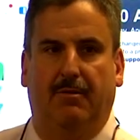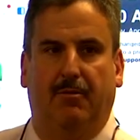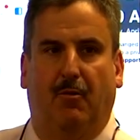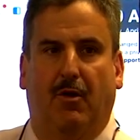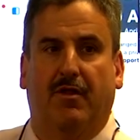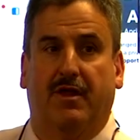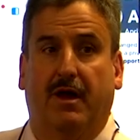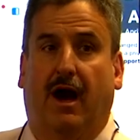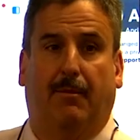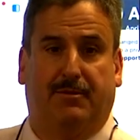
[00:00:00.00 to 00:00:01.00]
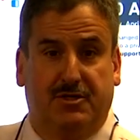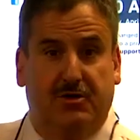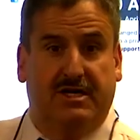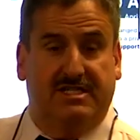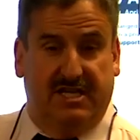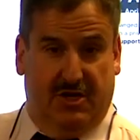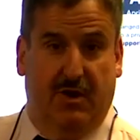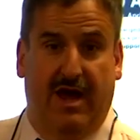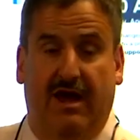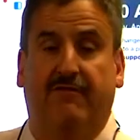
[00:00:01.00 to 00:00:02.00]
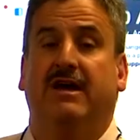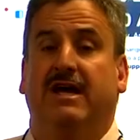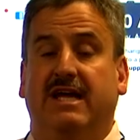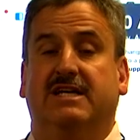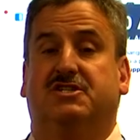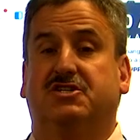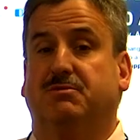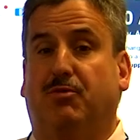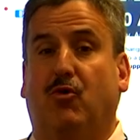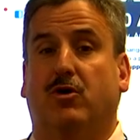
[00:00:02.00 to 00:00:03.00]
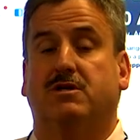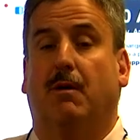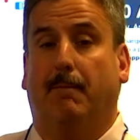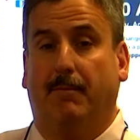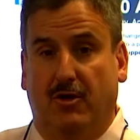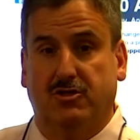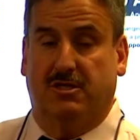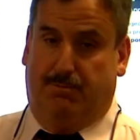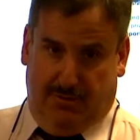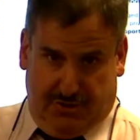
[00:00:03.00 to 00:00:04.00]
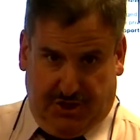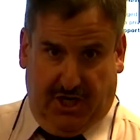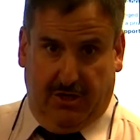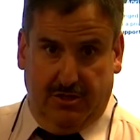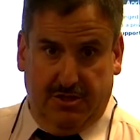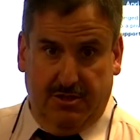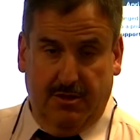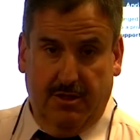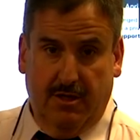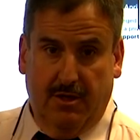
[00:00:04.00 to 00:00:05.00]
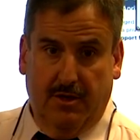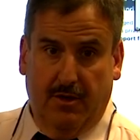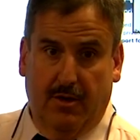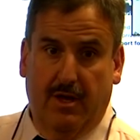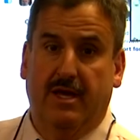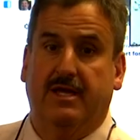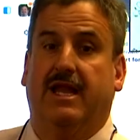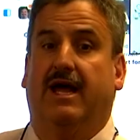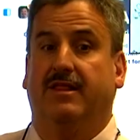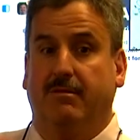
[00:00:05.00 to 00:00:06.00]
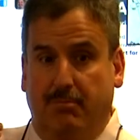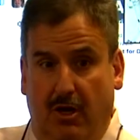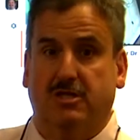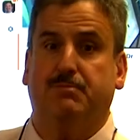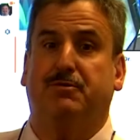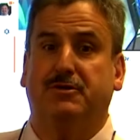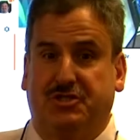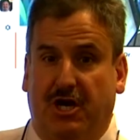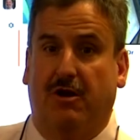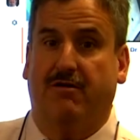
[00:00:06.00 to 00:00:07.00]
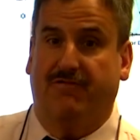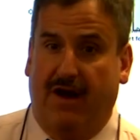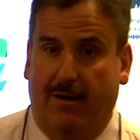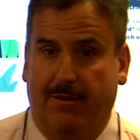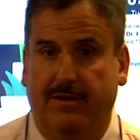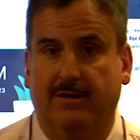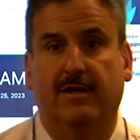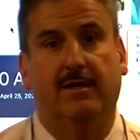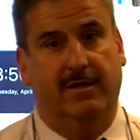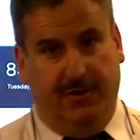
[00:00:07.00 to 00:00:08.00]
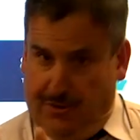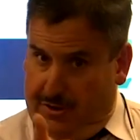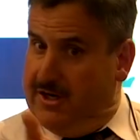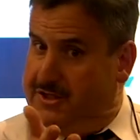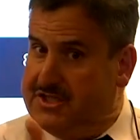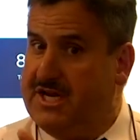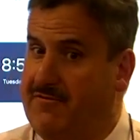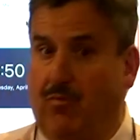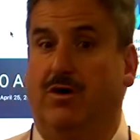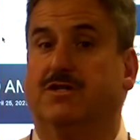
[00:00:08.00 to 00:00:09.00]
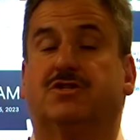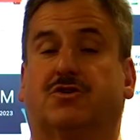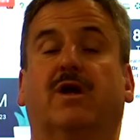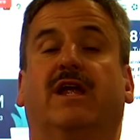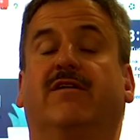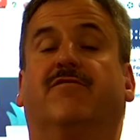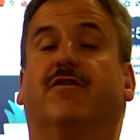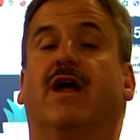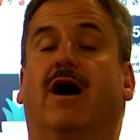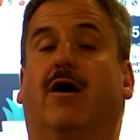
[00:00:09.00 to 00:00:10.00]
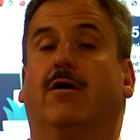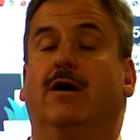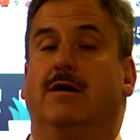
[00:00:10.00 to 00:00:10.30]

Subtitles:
one of the opportunities that you have is to support multiple shares. Now, in the multiple share environment, you're going to just have one screen for now,